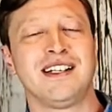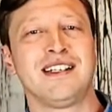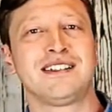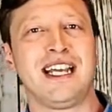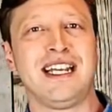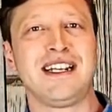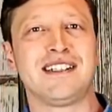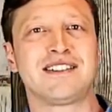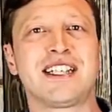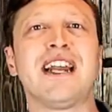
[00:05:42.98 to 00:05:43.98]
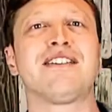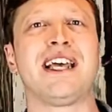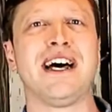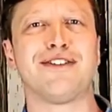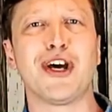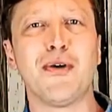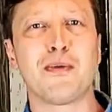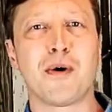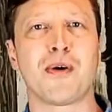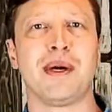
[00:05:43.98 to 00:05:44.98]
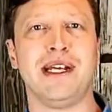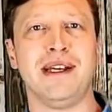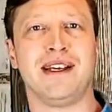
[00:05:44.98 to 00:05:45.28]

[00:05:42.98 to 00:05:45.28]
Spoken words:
saying, settle down, don't worry.